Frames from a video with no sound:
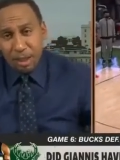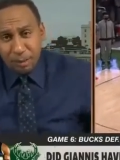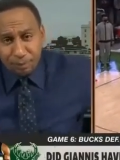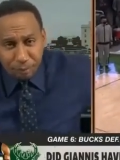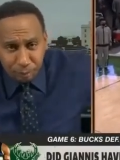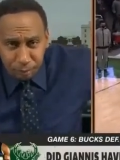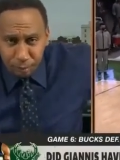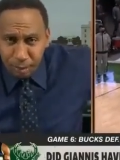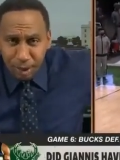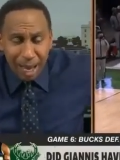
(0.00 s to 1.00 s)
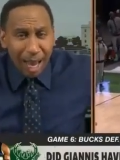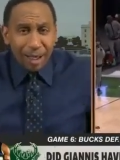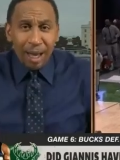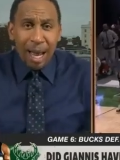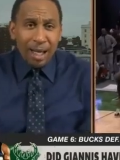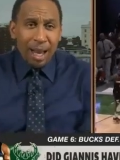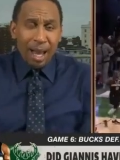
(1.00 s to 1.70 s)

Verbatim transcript: By the way, these are his friends. I, I, yeah.